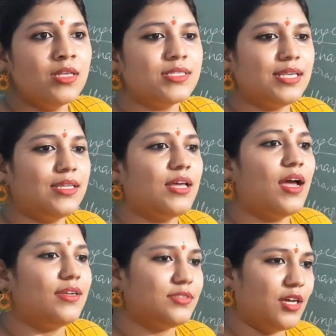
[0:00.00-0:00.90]
see
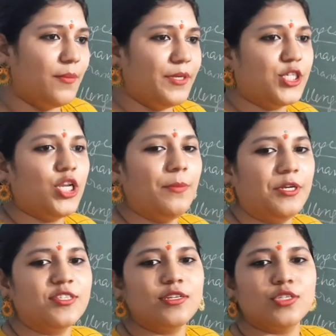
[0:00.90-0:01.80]
that a particular
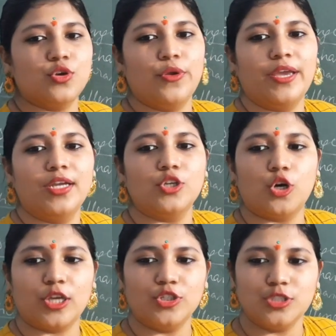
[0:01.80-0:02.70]
person is going and
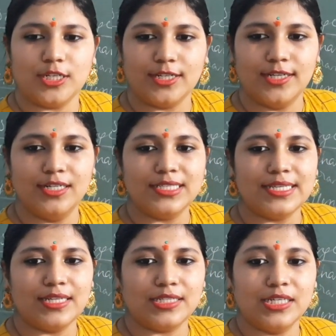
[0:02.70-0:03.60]
talking to that girls,
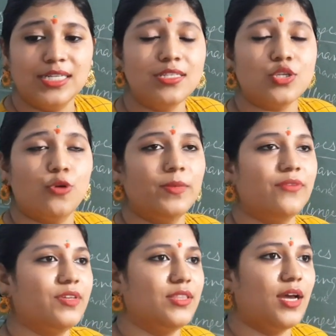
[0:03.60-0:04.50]
and that girl is
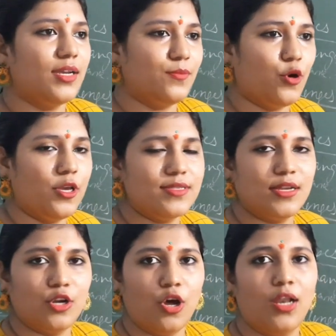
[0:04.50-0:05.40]
roaming with that boys
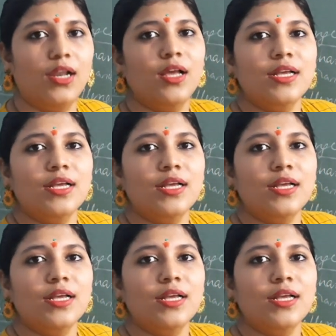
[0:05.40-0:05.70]
and all.